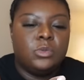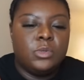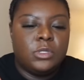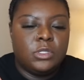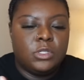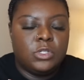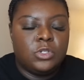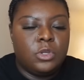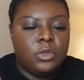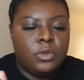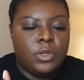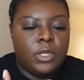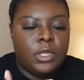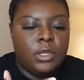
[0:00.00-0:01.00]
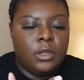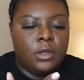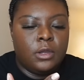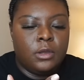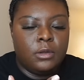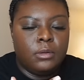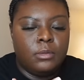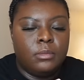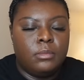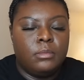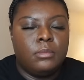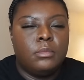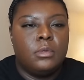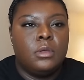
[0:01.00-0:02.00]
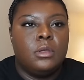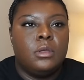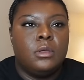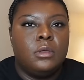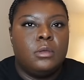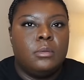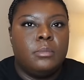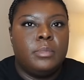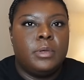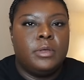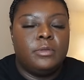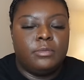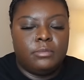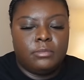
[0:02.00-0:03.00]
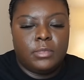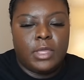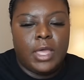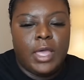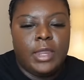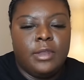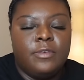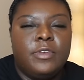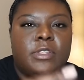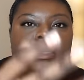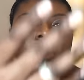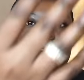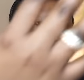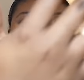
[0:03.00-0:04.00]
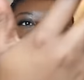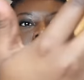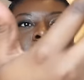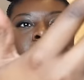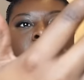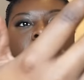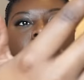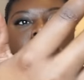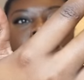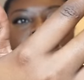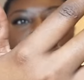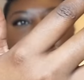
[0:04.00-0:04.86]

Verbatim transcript: one is a struggle here, but kind of fits here, but doesn't go down